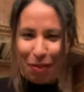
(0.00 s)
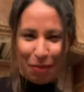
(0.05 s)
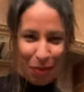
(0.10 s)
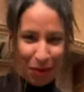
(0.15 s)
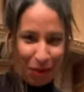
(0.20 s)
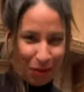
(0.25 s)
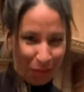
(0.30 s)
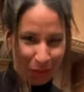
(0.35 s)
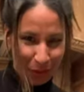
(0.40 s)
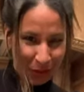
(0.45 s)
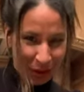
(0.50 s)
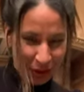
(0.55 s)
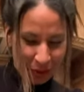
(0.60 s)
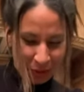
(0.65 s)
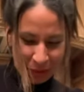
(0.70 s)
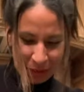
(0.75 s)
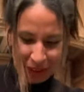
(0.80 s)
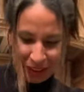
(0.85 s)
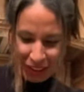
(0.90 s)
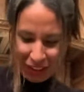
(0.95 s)
mom put
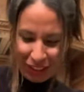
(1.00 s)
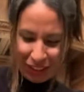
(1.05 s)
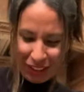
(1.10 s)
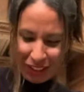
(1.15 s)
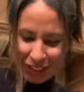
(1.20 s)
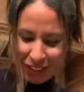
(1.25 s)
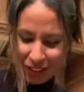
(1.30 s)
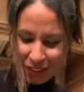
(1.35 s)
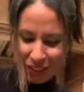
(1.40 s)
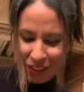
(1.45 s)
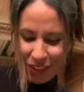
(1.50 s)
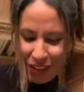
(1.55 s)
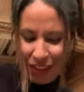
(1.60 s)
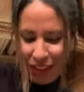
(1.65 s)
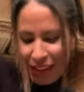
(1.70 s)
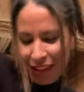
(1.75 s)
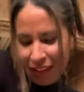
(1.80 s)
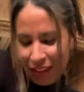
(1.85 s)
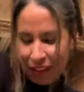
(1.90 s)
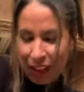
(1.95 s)
hot water, so
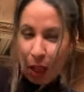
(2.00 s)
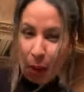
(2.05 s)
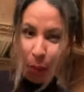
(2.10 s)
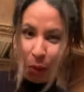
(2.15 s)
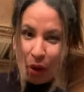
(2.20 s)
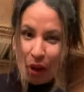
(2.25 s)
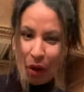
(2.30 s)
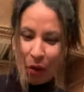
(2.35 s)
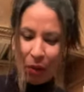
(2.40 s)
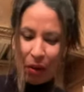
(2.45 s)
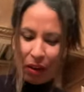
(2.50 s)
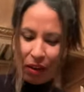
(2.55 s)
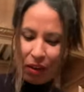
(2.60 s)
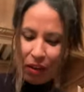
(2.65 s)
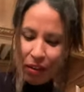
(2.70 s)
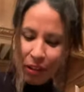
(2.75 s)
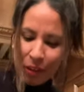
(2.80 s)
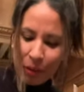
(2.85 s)
I put hot water.